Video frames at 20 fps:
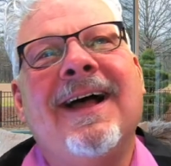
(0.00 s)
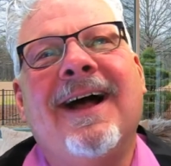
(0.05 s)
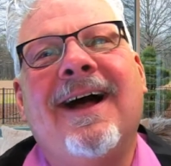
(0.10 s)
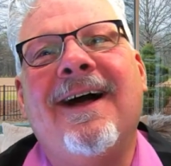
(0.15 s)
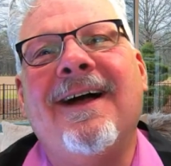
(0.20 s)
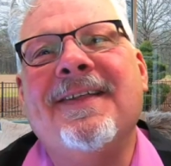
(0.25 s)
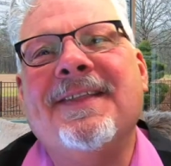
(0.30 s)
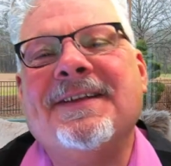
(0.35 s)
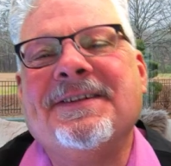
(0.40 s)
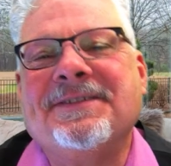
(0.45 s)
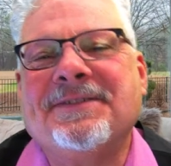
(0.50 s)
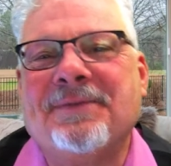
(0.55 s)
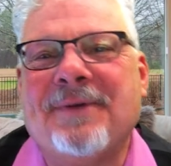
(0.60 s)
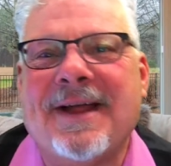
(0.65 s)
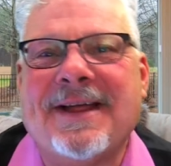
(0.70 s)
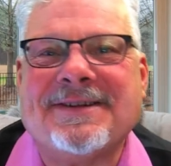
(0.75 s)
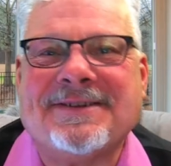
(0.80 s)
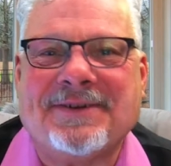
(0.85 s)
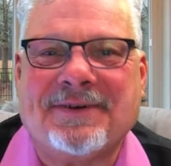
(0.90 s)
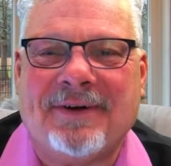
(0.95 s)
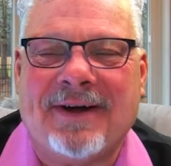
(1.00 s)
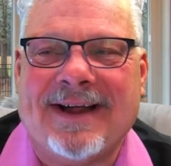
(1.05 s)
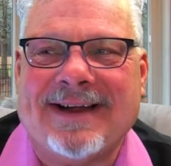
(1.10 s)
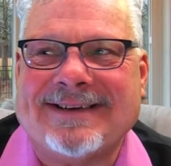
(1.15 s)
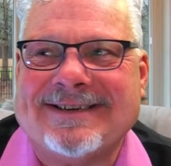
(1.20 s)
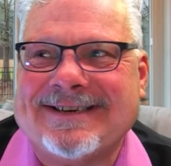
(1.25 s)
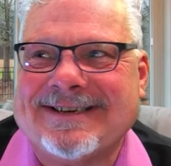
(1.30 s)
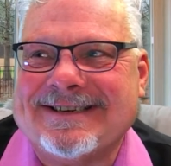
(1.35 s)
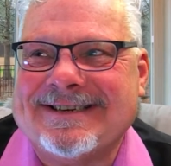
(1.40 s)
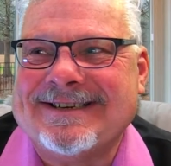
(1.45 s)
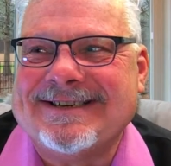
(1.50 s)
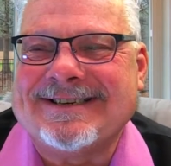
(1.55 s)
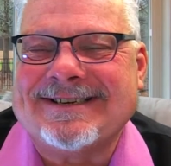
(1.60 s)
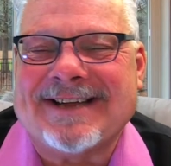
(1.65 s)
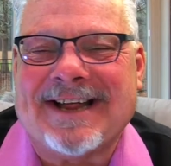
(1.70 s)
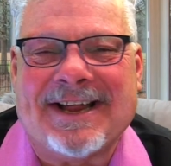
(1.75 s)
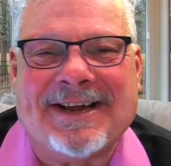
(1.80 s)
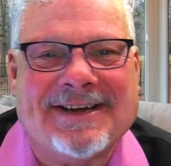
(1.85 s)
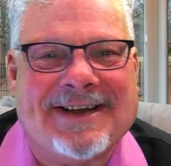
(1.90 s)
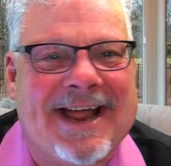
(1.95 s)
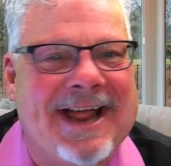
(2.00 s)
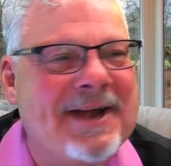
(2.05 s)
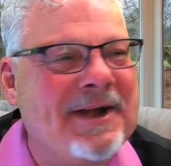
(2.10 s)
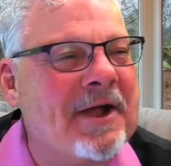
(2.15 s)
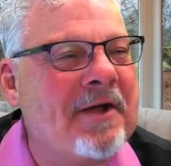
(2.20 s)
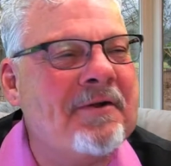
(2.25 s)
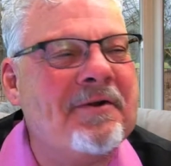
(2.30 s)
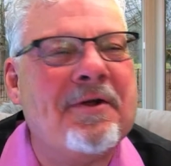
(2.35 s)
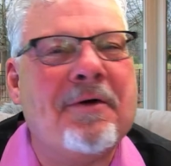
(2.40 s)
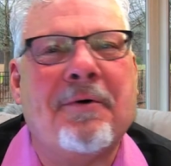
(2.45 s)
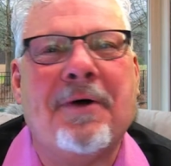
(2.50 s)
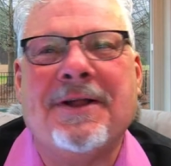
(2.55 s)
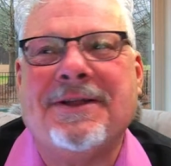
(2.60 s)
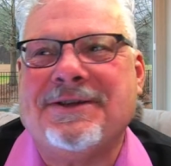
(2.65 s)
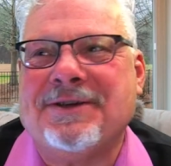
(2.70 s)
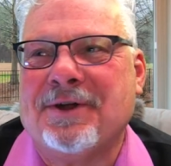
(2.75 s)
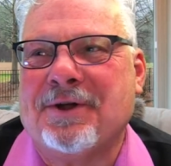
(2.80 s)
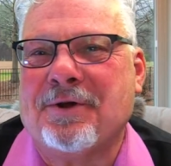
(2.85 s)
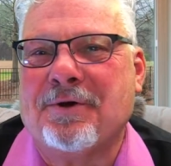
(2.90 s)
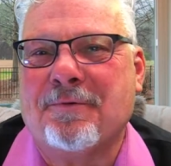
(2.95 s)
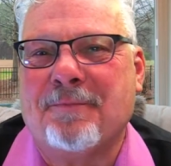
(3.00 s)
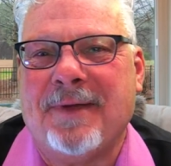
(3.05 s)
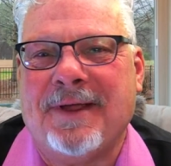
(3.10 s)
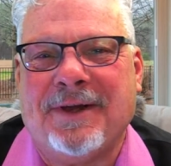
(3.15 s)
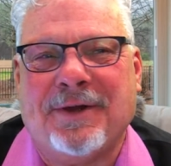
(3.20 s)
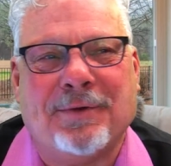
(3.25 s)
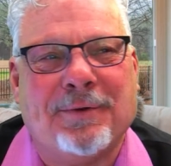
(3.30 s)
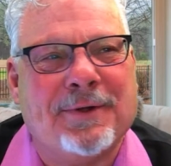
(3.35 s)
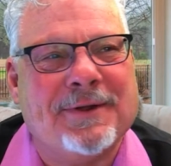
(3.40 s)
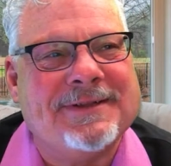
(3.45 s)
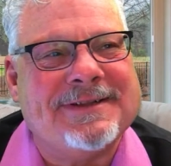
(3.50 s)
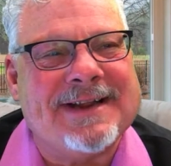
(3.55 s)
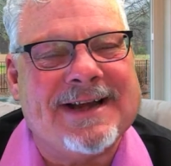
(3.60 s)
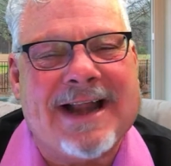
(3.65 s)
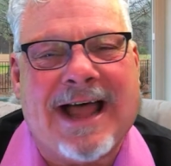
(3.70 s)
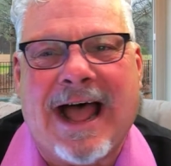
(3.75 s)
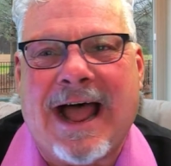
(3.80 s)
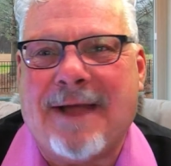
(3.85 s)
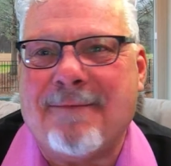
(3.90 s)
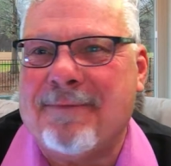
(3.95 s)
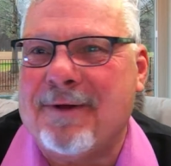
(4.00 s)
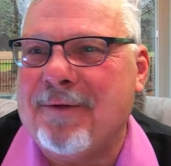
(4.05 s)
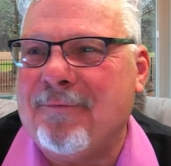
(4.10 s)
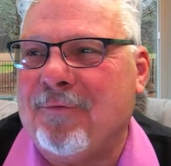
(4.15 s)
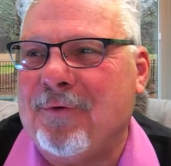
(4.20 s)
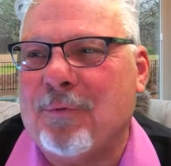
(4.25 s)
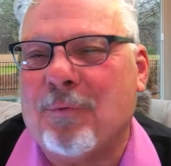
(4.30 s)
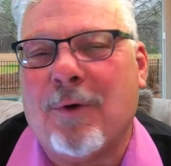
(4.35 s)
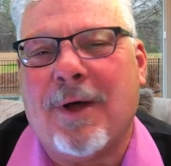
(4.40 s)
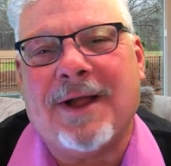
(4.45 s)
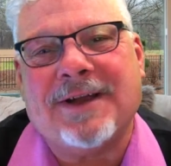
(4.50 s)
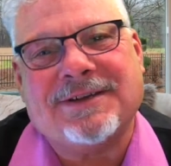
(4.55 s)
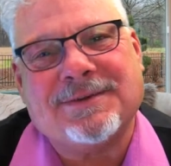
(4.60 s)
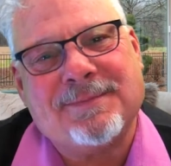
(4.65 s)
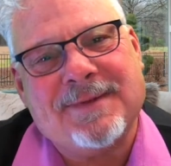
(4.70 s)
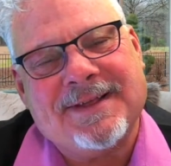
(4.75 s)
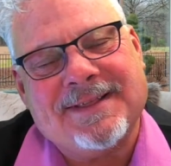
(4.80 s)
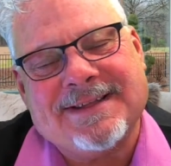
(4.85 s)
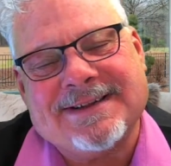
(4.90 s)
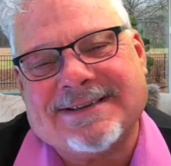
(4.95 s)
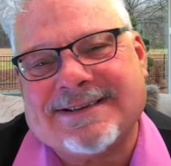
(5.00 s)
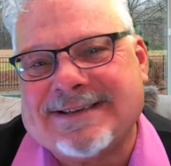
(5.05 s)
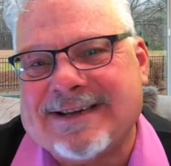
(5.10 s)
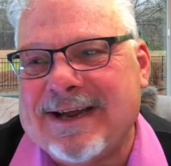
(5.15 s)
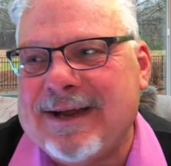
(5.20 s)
on this Resurrection Sunday. Don't know what you're going to be doing tonight, but if you watch me this